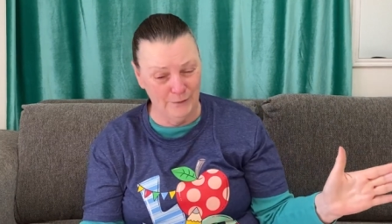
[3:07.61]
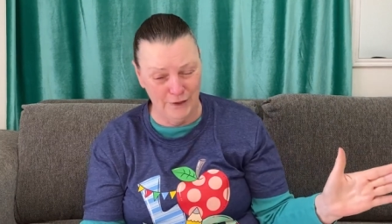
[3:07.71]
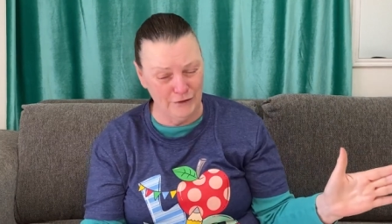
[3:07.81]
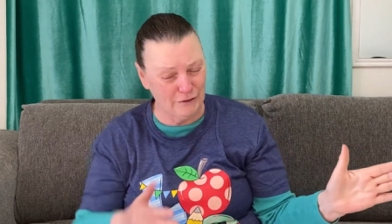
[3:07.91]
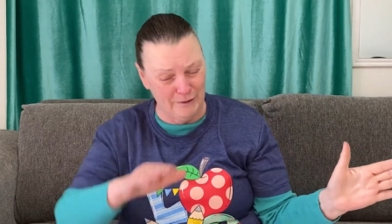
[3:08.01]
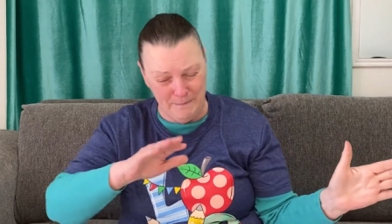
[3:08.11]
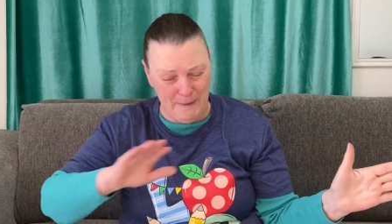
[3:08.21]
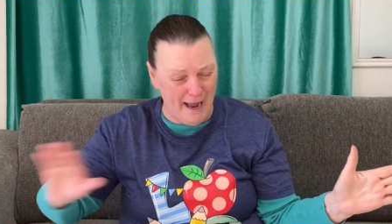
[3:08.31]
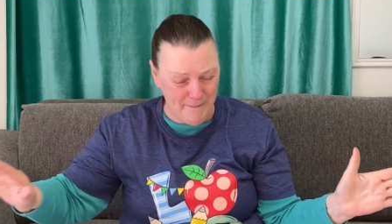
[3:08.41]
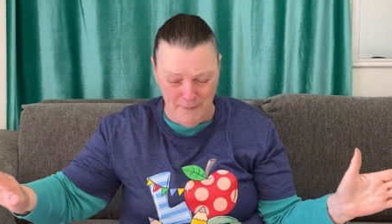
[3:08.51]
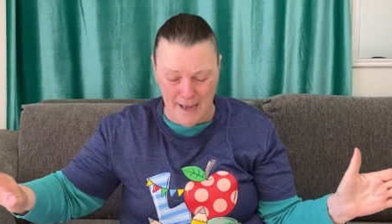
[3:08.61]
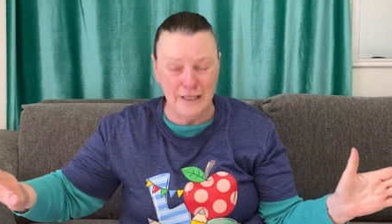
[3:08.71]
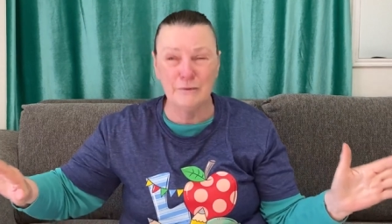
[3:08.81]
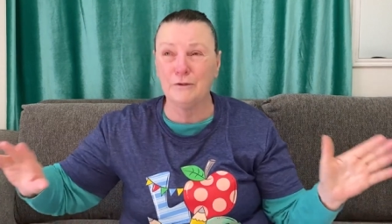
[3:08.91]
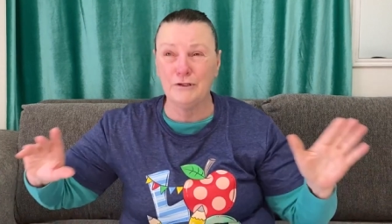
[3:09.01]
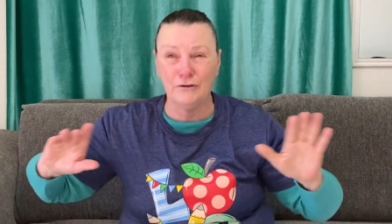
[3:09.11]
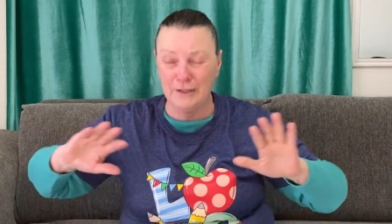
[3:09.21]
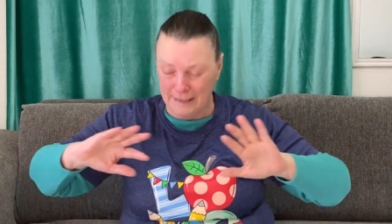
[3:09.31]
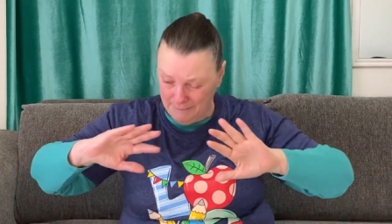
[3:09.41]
that you're a bypass word, you're just